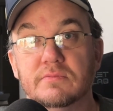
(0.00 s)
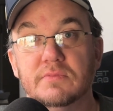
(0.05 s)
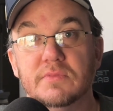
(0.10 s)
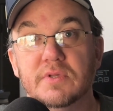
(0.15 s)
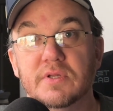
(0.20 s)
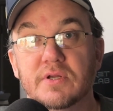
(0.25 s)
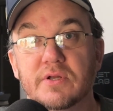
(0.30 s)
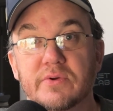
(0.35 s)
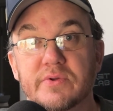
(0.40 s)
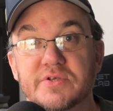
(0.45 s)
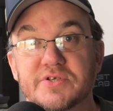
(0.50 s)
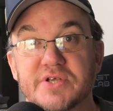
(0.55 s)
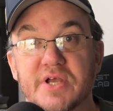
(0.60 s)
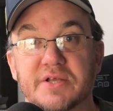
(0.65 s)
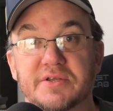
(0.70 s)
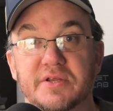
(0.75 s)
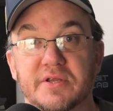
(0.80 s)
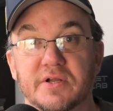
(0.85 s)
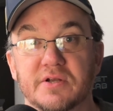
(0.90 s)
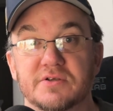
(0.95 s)

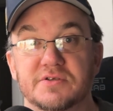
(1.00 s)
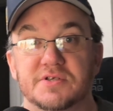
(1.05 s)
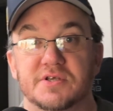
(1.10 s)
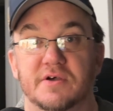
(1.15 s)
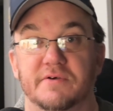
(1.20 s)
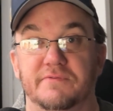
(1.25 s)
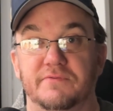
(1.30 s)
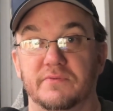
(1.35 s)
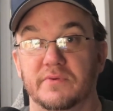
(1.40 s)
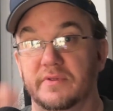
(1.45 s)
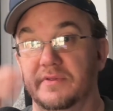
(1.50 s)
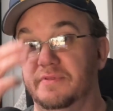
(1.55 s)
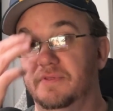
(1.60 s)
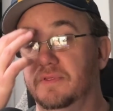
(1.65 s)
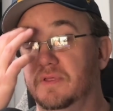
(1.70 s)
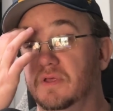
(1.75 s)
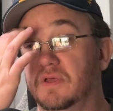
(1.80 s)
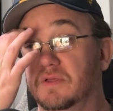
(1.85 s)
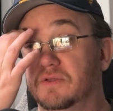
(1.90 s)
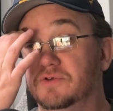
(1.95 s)
injecting yourself with
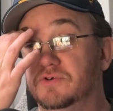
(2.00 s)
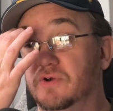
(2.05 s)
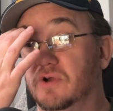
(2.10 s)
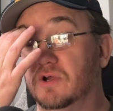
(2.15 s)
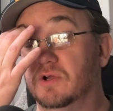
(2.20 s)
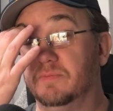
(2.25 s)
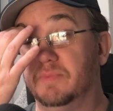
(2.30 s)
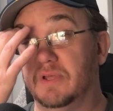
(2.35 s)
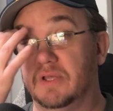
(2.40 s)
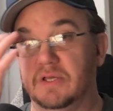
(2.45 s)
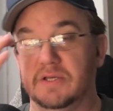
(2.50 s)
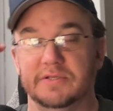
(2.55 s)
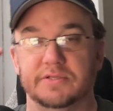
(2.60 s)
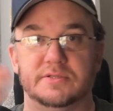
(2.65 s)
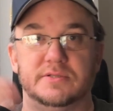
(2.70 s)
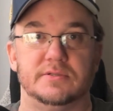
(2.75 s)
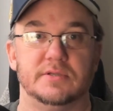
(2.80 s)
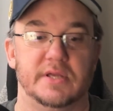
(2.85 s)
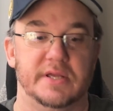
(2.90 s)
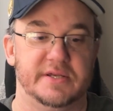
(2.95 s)
a drug
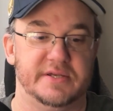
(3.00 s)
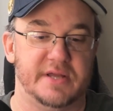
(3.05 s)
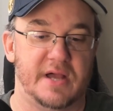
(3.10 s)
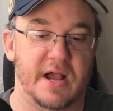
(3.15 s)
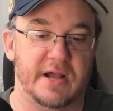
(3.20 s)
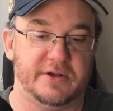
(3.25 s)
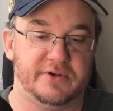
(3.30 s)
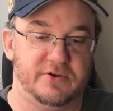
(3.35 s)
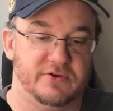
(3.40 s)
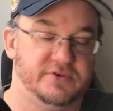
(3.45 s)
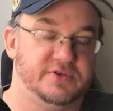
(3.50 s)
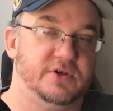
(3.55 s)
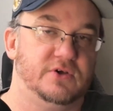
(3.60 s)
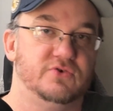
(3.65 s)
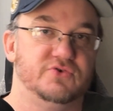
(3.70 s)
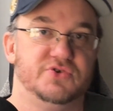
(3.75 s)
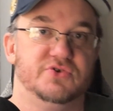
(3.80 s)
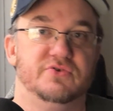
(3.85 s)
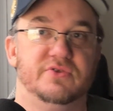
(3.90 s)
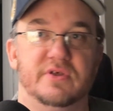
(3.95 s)
because a doctor told
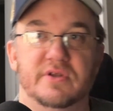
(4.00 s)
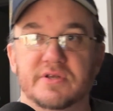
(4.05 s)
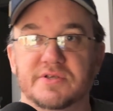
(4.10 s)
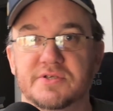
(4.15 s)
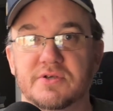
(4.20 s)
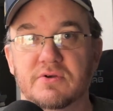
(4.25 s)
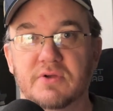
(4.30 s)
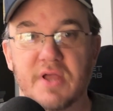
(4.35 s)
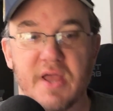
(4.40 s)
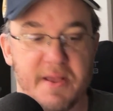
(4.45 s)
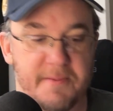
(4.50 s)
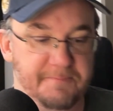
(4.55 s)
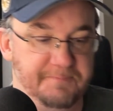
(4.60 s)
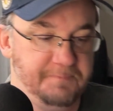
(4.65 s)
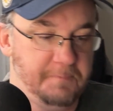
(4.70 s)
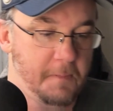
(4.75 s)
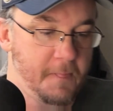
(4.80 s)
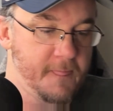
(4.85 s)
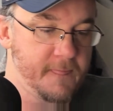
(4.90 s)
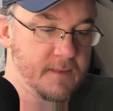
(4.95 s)
you that it's okay.
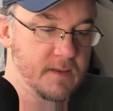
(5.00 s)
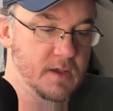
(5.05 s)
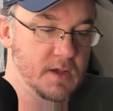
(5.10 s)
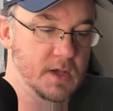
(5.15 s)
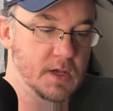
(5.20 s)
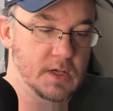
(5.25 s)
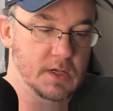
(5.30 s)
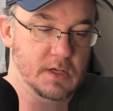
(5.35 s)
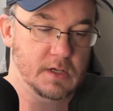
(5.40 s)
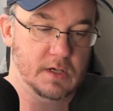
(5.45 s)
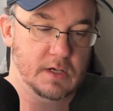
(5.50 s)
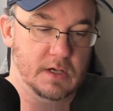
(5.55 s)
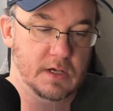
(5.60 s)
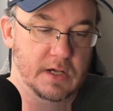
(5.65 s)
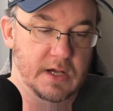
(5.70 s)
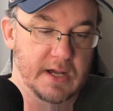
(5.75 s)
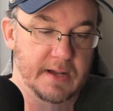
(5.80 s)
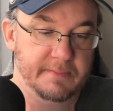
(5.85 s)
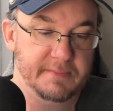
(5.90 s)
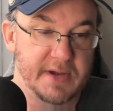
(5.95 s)

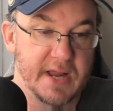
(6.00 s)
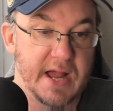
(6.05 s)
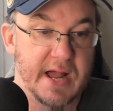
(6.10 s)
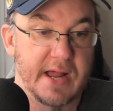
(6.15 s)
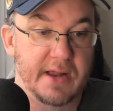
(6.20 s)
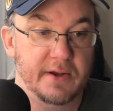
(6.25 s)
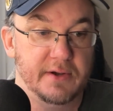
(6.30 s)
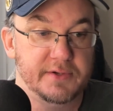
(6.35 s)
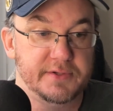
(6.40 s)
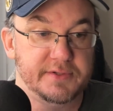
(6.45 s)
I'm not